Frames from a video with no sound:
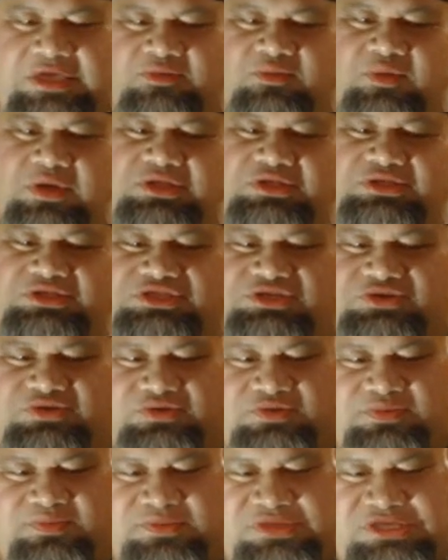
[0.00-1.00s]
what you
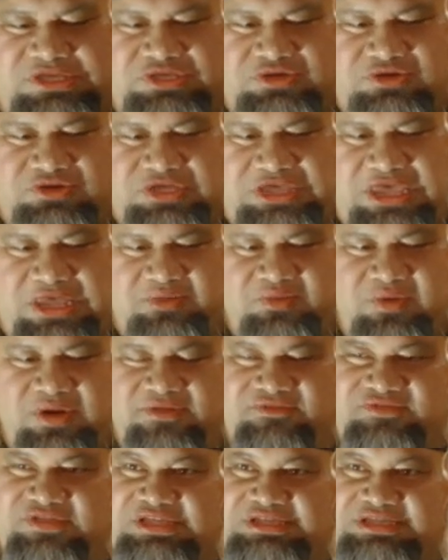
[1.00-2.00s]
do is you get
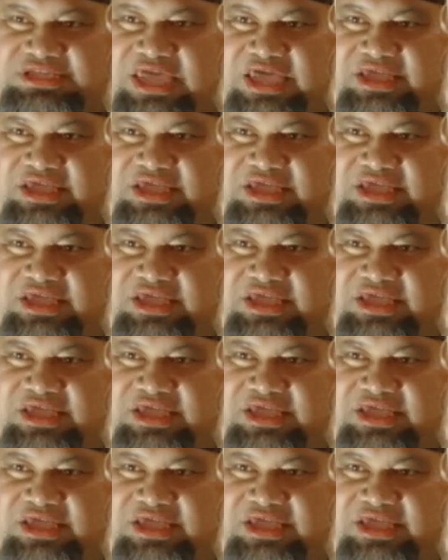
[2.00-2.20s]
one of these